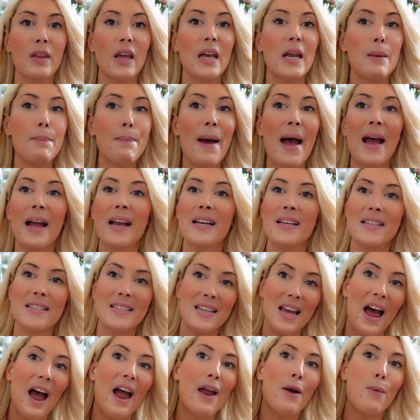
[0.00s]
in
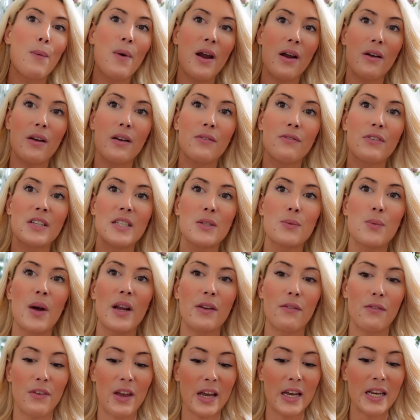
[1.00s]
Paris, I wear this
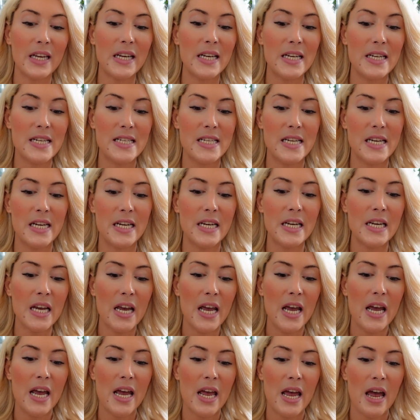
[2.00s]
one very
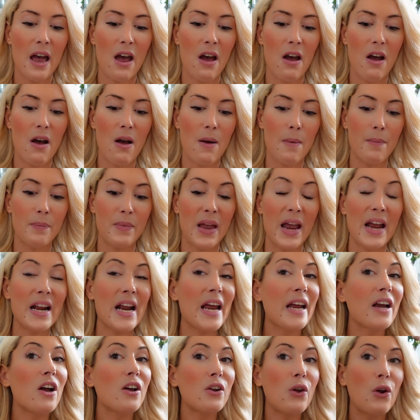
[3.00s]
easily. And
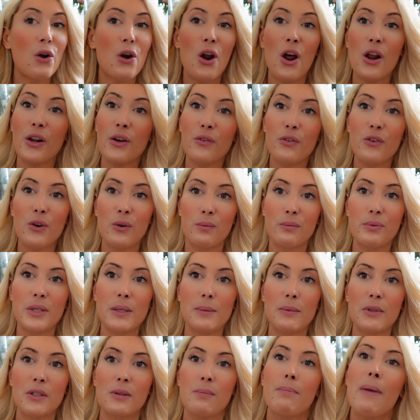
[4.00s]
I got a lot of
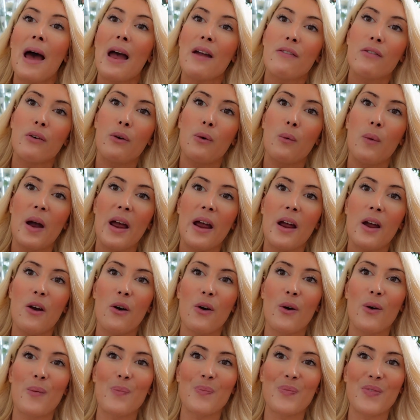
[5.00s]
compliments, by the way,
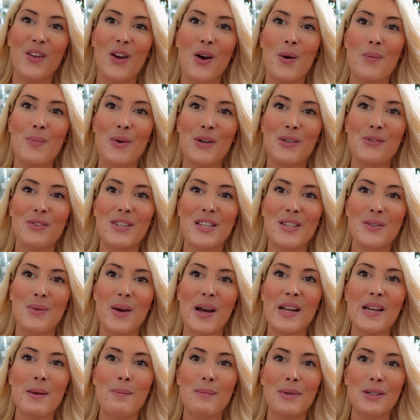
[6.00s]
about this
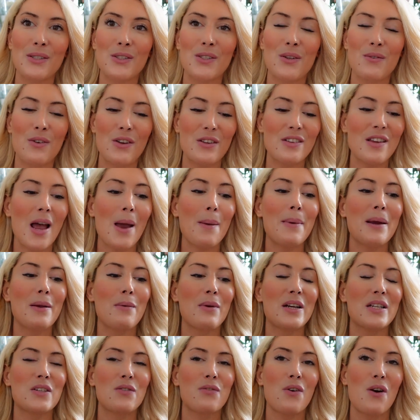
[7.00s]
one. And most of the time it
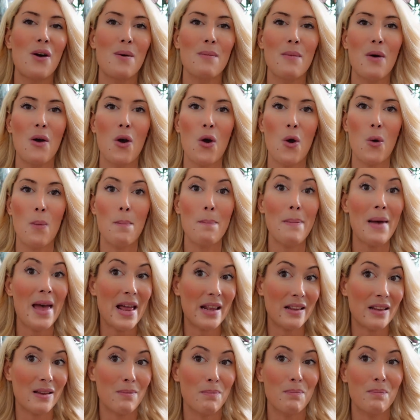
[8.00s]
was from a
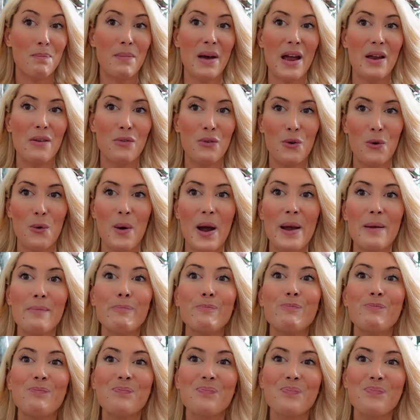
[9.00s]
man, by the
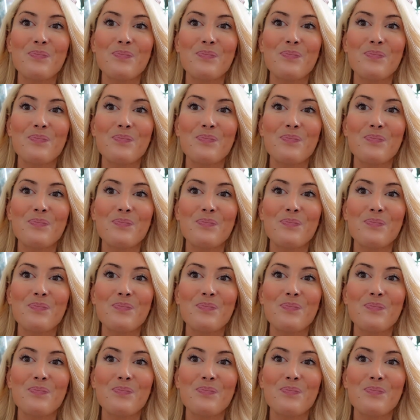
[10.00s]
way,